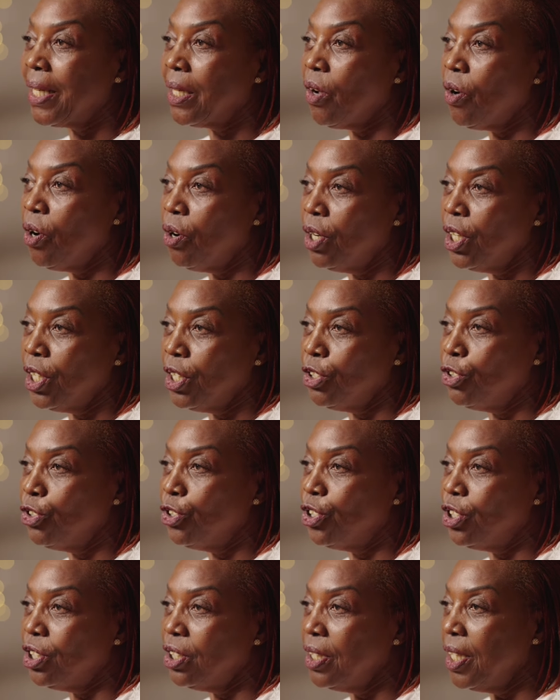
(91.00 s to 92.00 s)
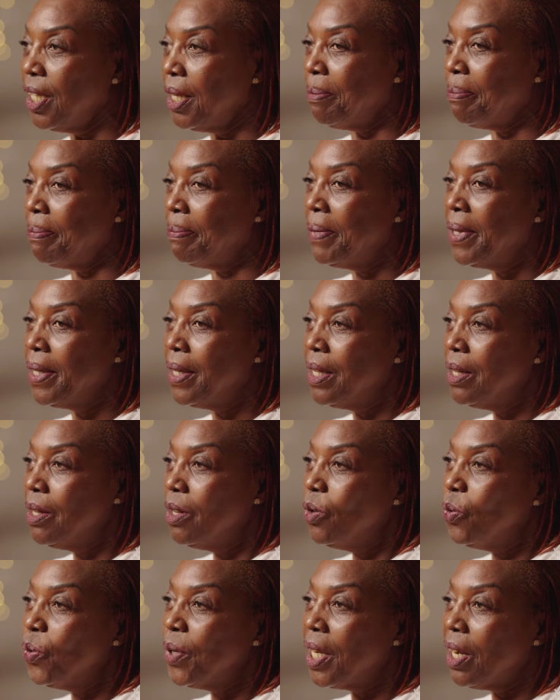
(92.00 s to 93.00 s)
encouraged him
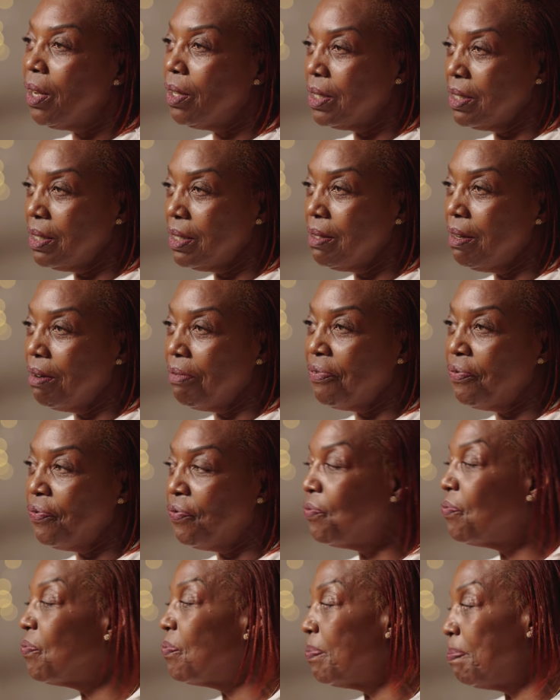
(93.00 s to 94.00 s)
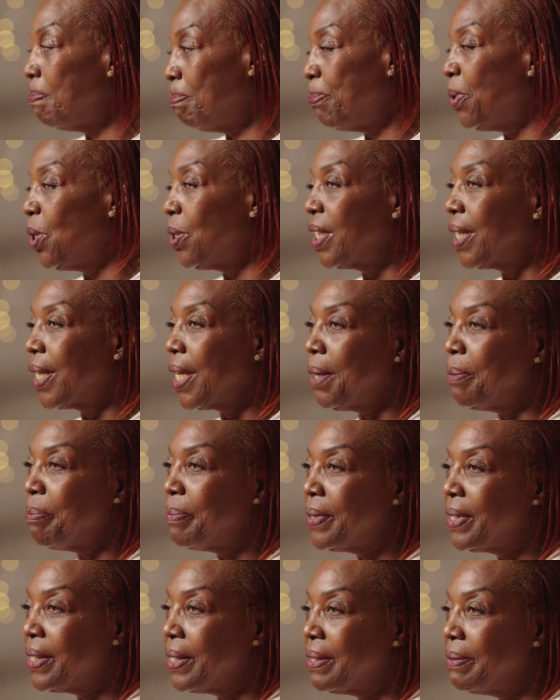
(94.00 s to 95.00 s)
with lots of board
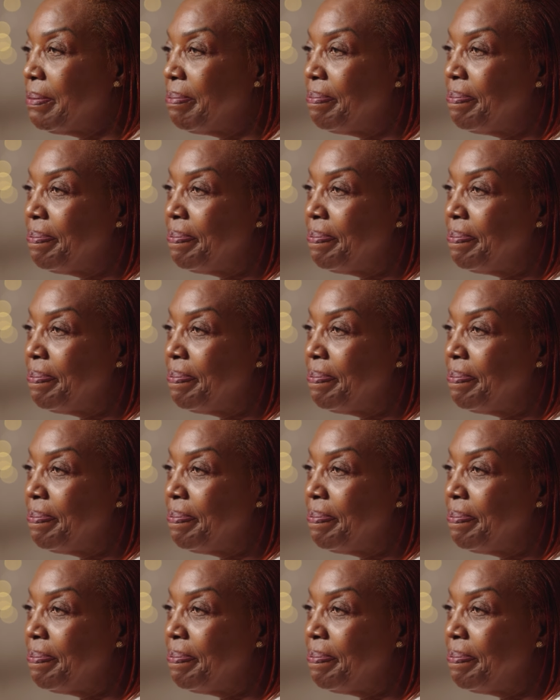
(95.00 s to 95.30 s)
games.